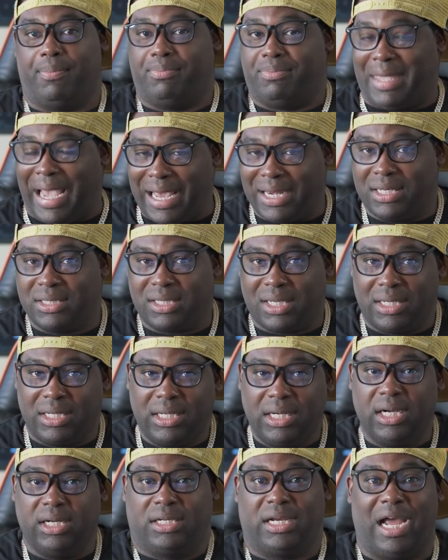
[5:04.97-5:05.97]
that is a
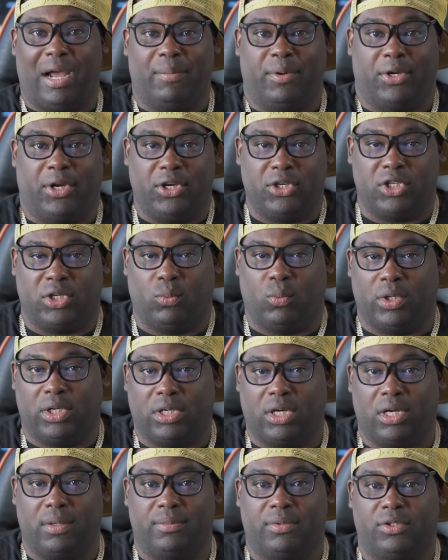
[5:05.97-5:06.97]
good combination when it
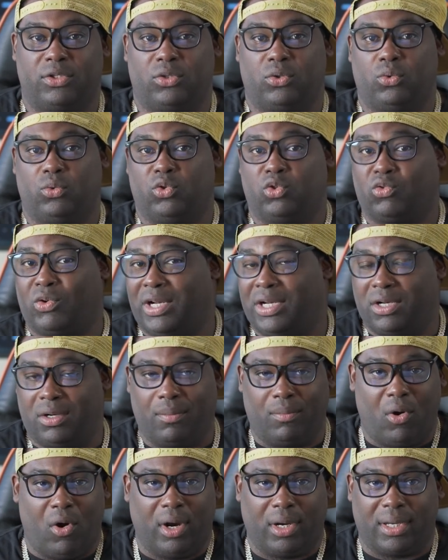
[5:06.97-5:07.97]
comes to trading the
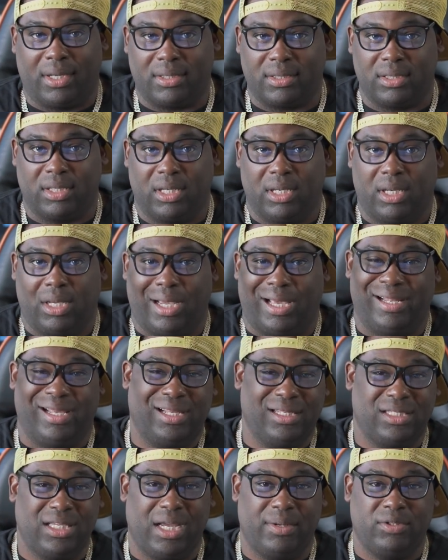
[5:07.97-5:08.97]
markets. A
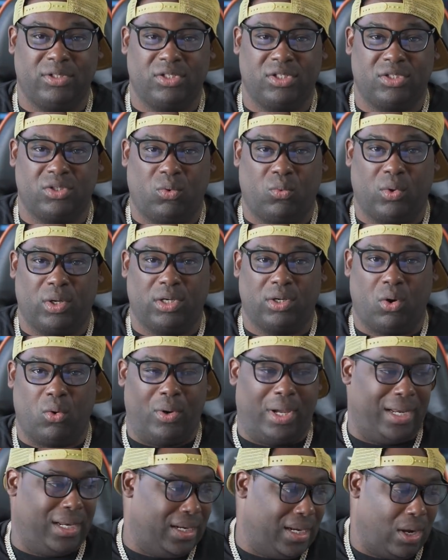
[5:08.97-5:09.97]
lot of times you just don't want to
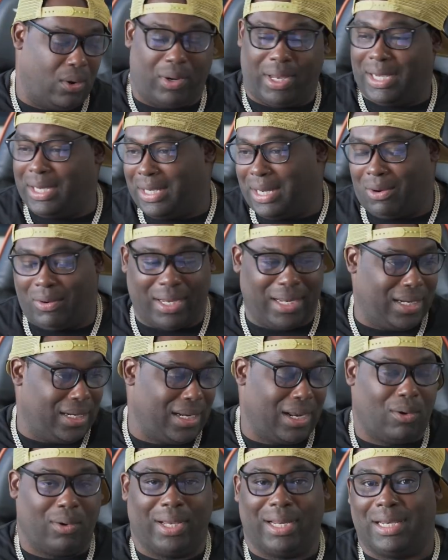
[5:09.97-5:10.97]
go in and out, in and out, in
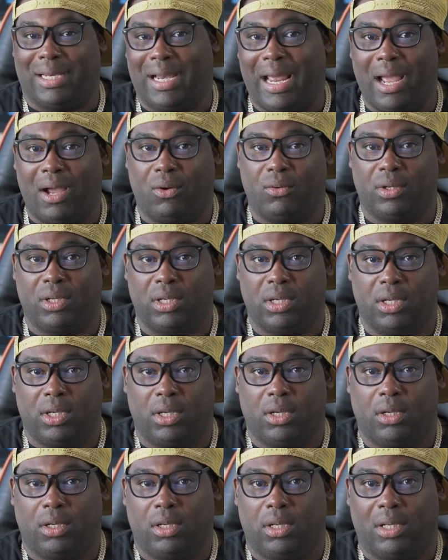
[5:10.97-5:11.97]
and out, in and out.
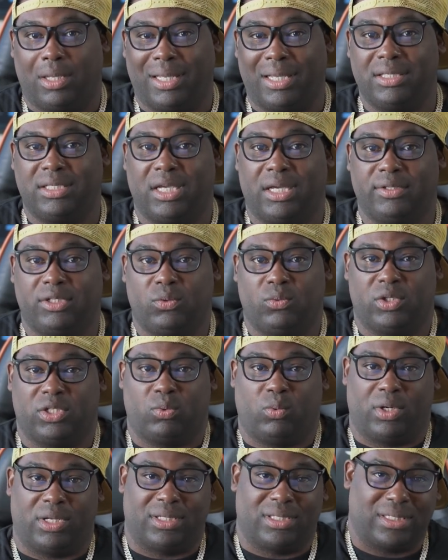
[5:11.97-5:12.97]
A lot of times you
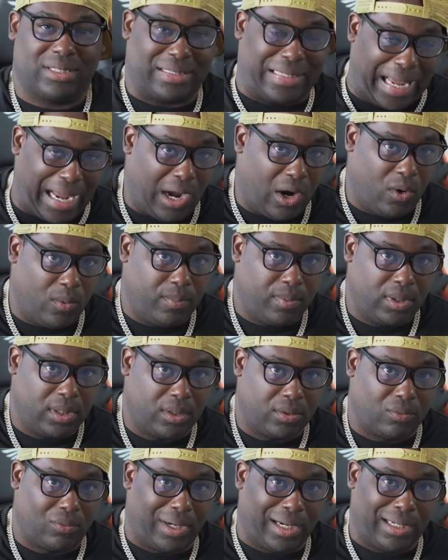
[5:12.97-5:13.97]
just want to scalp,
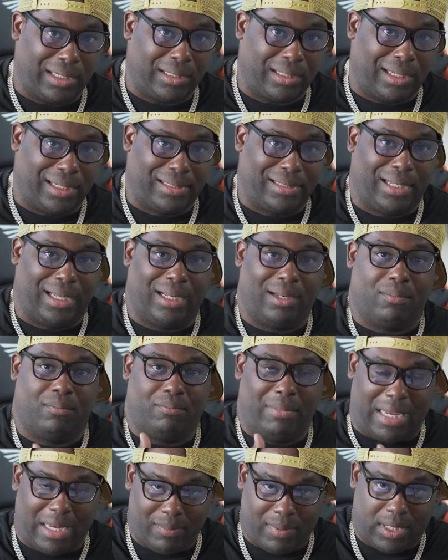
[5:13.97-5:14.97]
right? And then
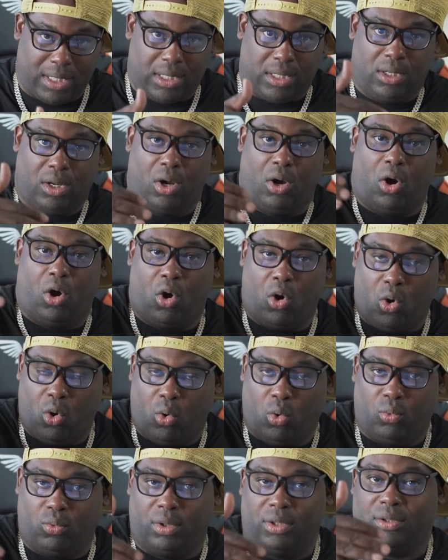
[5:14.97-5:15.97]
maybe
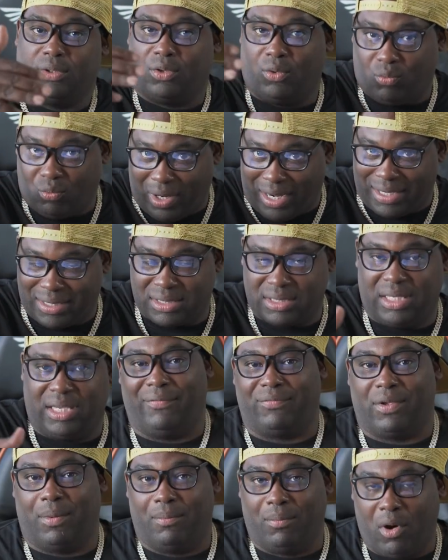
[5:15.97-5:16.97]
hold the rest
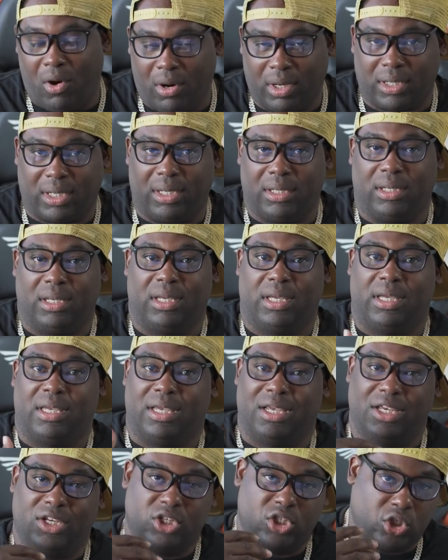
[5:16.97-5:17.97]
if the market
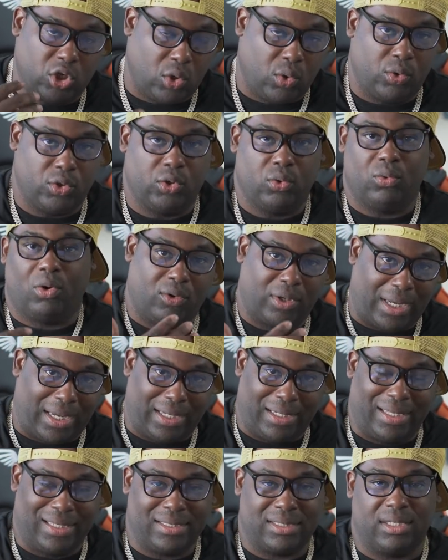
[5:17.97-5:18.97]
is showing you, okay,
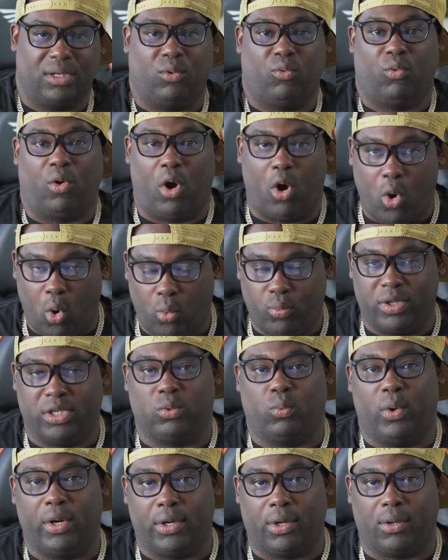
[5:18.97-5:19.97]
let's hold
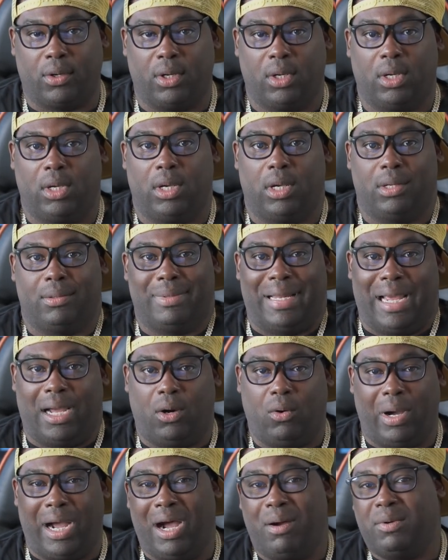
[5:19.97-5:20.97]
this winner.
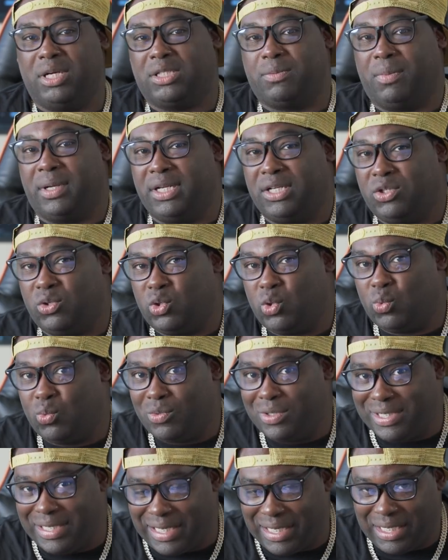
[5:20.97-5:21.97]
Now, how much money do you
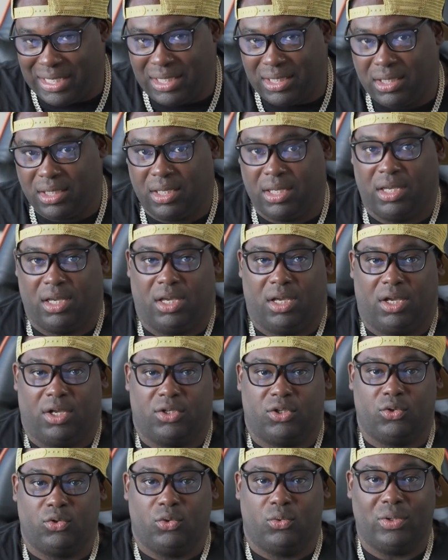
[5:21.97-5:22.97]
need
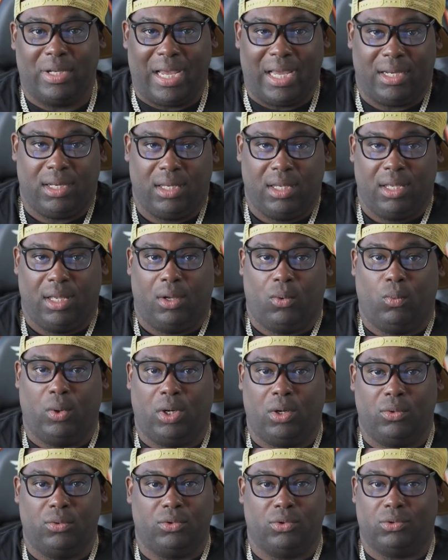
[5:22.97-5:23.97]
to do that?
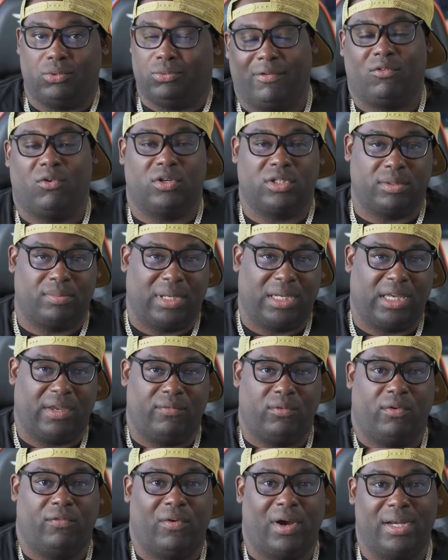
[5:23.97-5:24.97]
Well, of course, I'm not
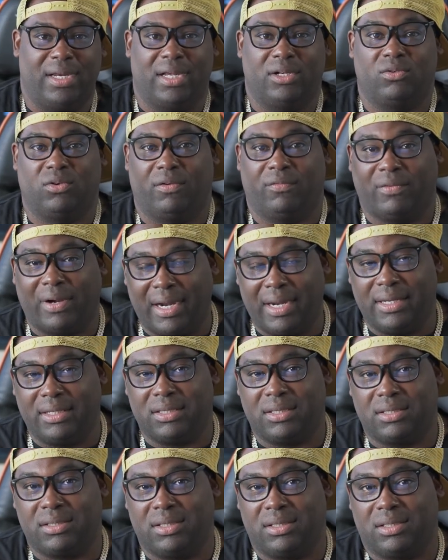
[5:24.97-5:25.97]
giving you financial
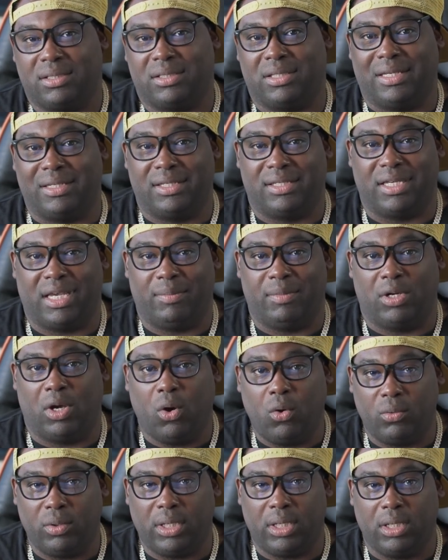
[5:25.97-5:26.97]
advice. This is entertainment
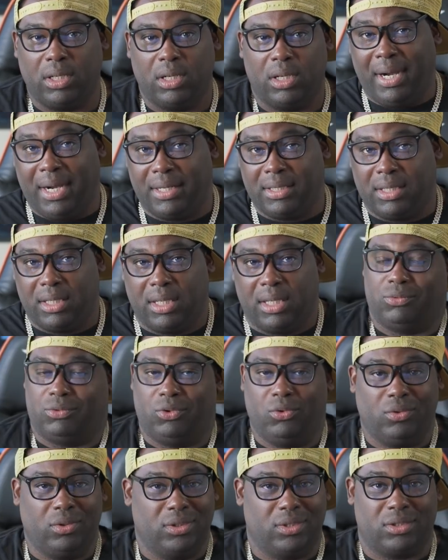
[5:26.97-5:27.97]
only, but
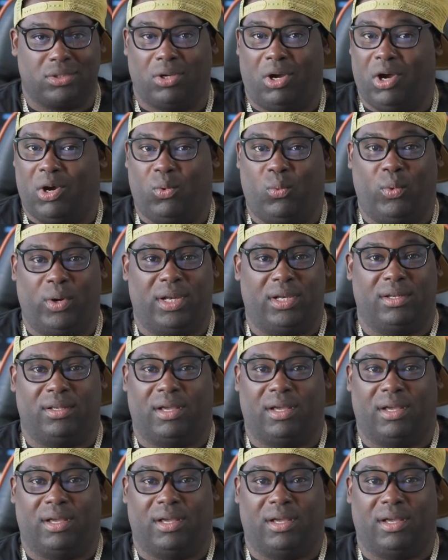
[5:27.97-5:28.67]
you can start with,